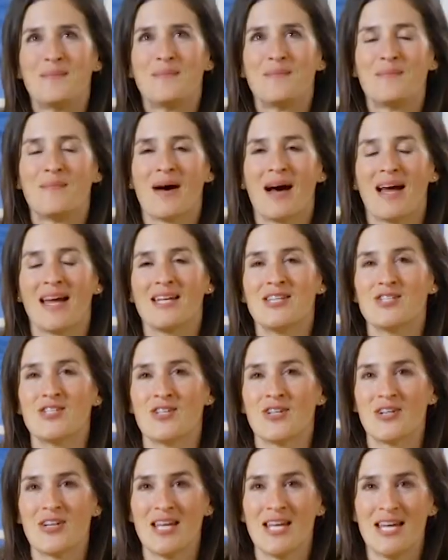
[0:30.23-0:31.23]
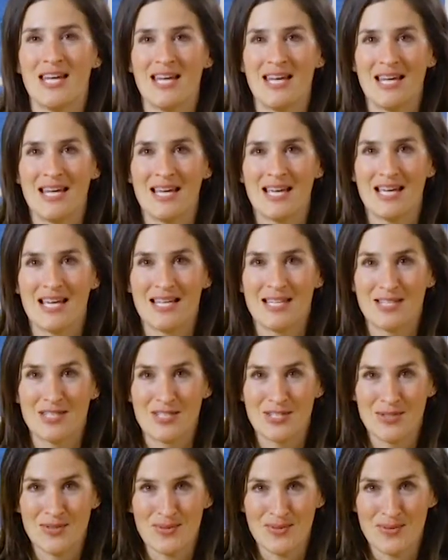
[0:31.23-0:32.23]
My journey
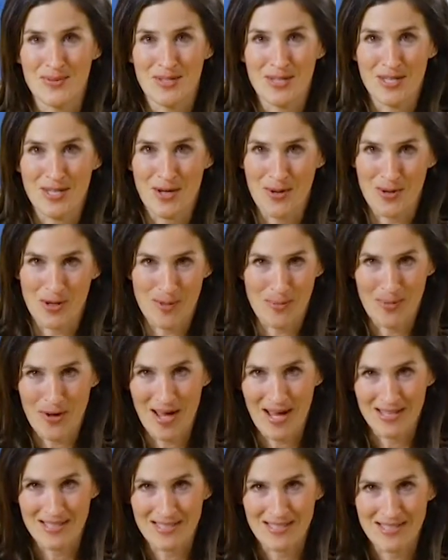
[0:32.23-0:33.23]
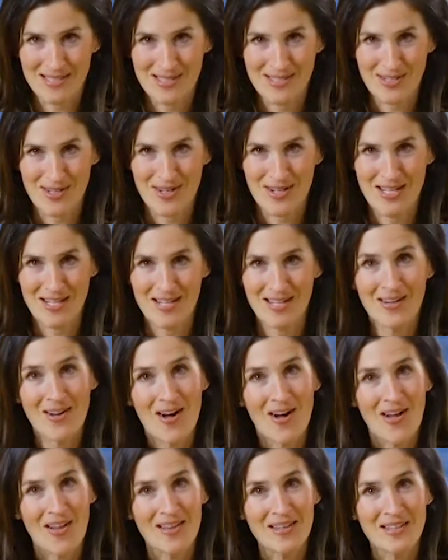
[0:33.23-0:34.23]
into the yoga practice started in
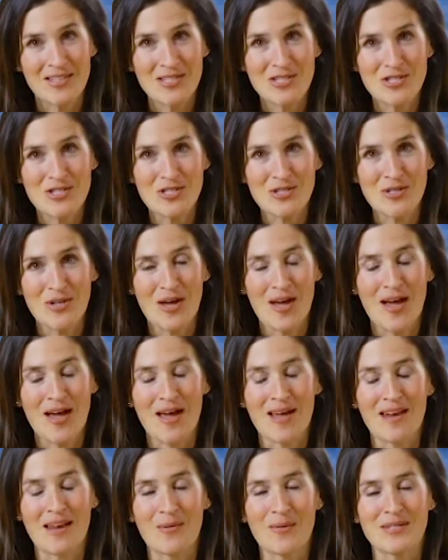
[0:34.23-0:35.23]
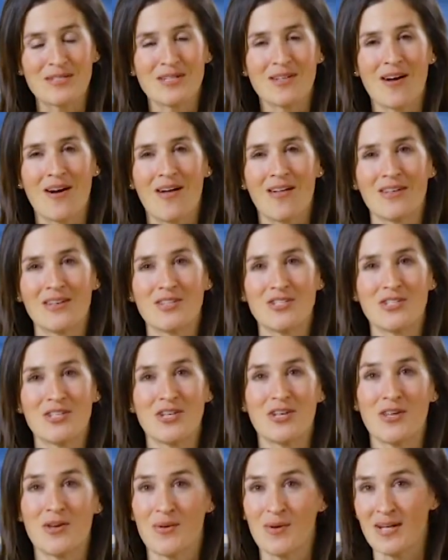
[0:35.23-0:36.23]
college, and I went to college
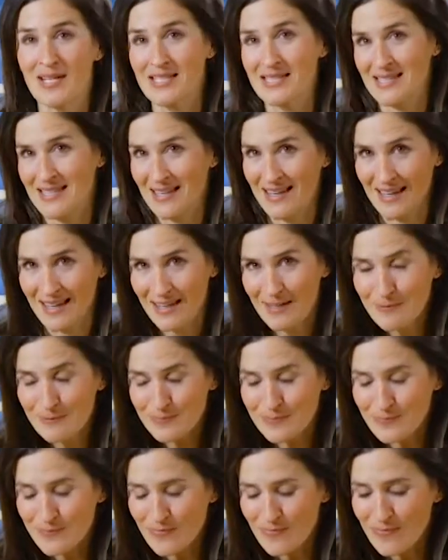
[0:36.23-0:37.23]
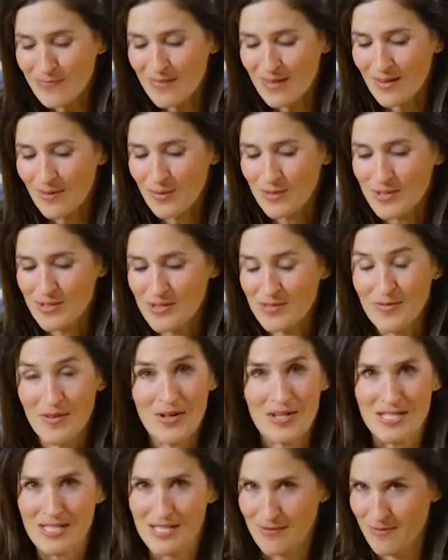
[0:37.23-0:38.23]
in New York City, which is
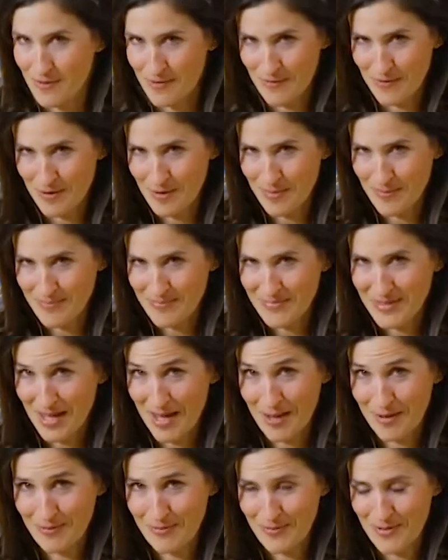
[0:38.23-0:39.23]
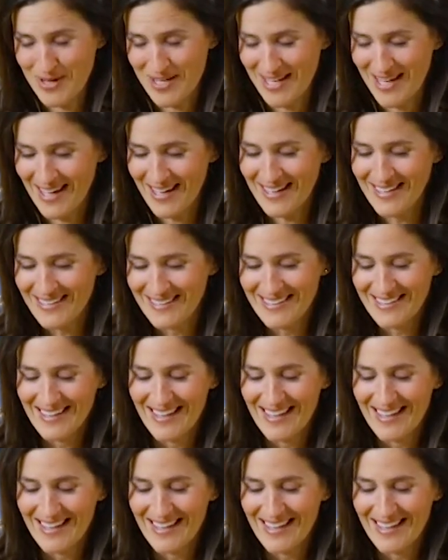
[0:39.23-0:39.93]
very different from California.